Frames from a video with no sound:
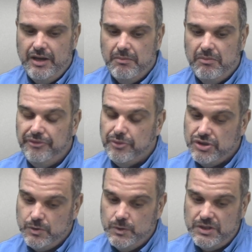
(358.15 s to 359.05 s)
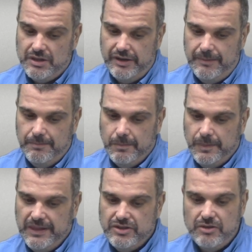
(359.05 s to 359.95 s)
before school started.
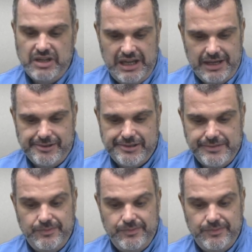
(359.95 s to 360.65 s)
So kids,